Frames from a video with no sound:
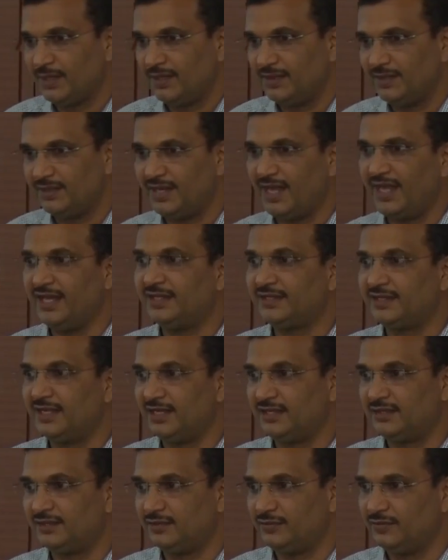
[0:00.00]
like that,
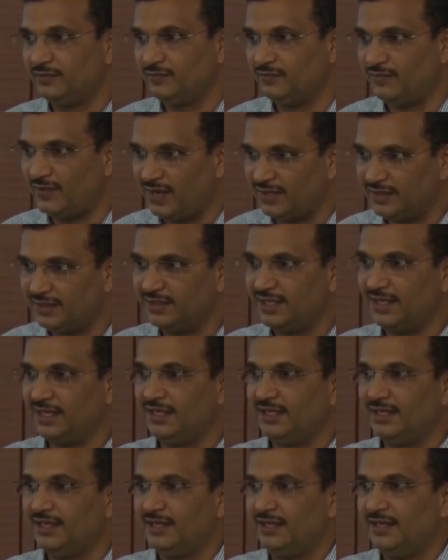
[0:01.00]
one
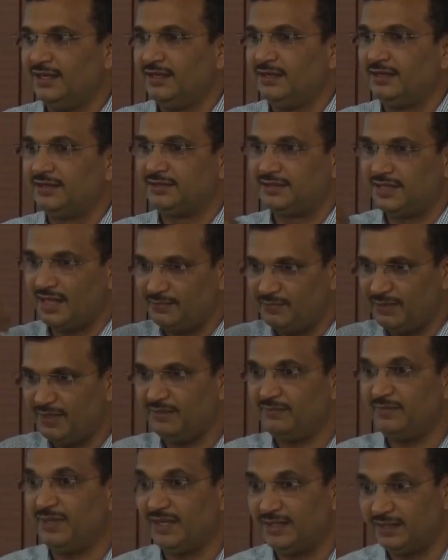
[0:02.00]
day
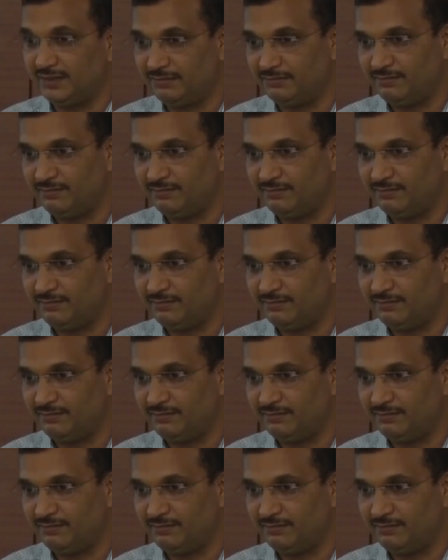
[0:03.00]
SEBI may